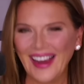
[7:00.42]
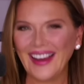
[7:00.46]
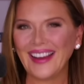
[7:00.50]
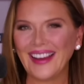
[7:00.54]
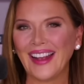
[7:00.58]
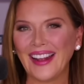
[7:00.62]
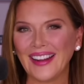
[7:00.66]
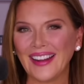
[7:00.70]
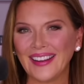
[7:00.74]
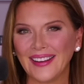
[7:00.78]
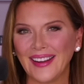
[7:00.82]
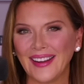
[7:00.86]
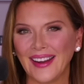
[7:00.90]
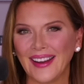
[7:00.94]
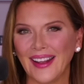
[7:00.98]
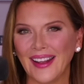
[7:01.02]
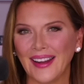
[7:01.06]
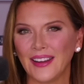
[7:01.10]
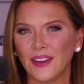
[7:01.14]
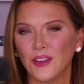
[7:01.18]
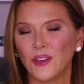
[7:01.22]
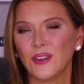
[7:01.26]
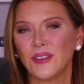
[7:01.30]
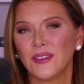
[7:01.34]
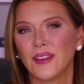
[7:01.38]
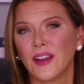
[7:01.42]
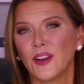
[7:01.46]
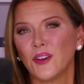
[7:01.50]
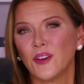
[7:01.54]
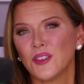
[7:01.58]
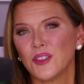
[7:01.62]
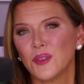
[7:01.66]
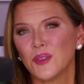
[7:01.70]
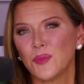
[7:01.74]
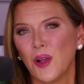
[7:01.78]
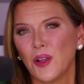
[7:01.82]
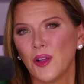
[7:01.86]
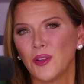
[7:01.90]
I get it. You can take her
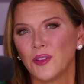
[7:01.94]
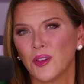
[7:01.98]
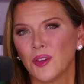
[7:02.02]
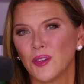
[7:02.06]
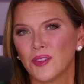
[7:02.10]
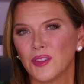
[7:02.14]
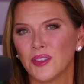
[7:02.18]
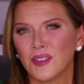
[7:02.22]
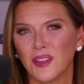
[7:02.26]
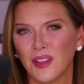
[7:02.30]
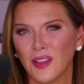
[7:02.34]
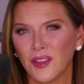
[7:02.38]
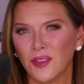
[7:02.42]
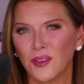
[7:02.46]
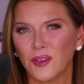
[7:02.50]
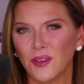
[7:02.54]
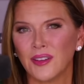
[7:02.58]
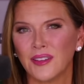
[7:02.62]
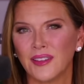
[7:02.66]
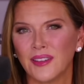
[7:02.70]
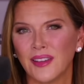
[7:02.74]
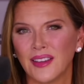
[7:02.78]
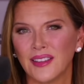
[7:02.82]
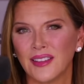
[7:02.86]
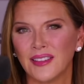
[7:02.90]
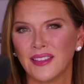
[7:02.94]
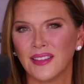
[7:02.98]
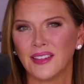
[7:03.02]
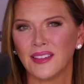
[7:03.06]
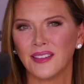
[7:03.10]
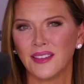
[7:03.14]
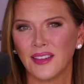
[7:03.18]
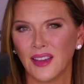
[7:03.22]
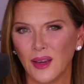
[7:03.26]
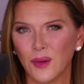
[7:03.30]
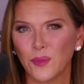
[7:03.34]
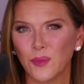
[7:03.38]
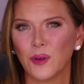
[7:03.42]
in small doses, like 30 seconds at a
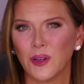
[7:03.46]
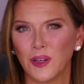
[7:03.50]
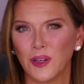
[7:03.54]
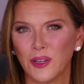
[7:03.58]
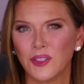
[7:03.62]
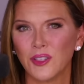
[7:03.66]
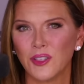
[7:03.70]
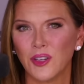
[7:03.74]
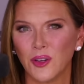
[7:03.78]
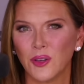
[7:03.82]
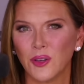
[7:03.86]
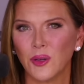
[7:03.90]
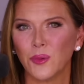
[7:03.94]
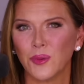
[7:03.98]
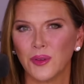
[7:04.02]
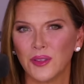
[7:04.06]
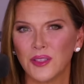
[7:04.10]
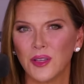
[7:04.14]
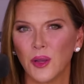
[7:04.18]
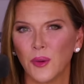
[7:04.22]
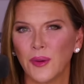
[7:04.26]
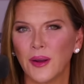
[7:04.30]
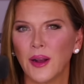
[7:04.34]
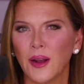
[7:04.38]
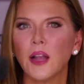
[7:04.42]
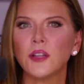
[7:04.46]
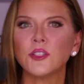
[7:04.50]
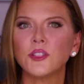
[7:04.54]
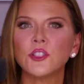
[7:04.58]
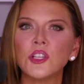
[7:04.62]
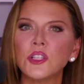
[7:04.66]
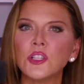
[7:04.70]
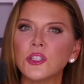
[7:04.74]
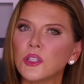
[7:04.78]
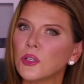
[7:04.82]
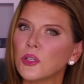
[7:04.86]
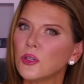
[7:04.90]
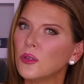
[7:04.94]
time when I show you what's going on.
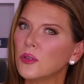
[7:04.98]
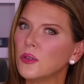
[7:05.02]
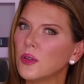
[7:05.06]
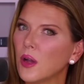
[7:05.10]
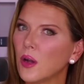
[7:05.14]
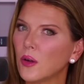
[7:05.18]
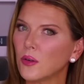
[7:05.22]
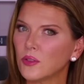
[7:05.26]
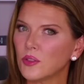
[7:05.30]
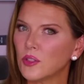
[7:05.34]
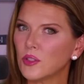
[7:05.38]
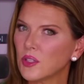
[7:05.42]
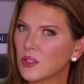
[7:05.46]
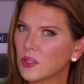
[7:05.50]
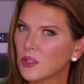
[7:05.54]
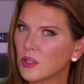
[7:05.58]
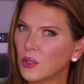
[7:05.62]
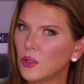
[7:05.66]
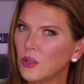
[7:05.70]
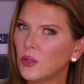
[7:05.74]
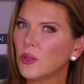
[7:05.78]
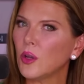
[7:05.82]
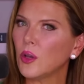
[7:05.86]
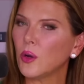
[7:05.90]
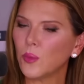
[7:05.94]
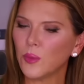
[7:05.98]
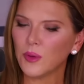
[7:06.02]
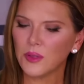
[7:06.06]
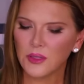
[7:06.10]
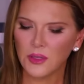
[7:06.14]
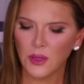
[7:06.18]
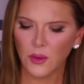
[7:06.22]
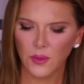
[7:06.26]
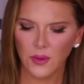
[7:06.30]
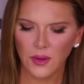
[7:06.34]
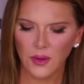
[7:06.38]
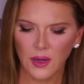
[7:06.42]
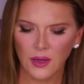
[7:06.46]
Just so you know what's
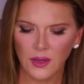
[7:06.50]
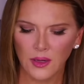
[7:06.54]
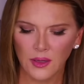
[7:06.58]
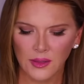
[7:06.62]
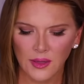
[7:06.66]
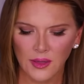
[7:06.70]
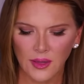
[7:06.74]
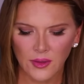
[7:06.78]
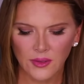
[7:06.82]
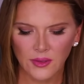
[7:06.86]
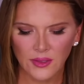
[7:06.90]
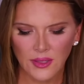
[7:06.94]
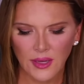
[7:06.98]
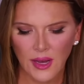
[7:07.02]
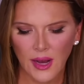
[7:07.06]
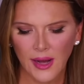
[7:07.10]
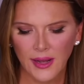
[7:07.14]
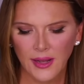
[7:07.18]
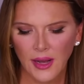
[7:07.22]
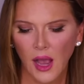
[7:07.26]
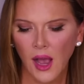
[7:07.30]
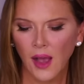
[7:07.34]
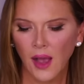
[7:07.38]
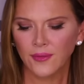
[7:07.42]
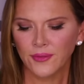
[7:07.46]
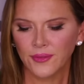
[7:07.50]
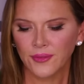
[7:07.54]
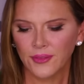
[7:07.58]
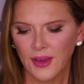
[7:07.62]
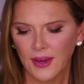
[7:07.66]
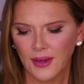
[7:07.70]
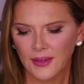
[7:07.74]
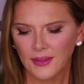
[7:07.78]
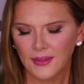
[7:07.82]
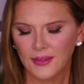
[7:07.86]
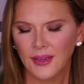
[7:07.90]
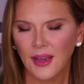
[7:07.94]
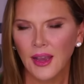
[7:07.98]
going on the other side of
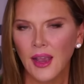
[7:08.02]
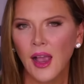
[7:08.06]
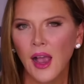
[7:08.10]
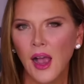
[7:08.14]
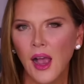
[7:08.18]
things.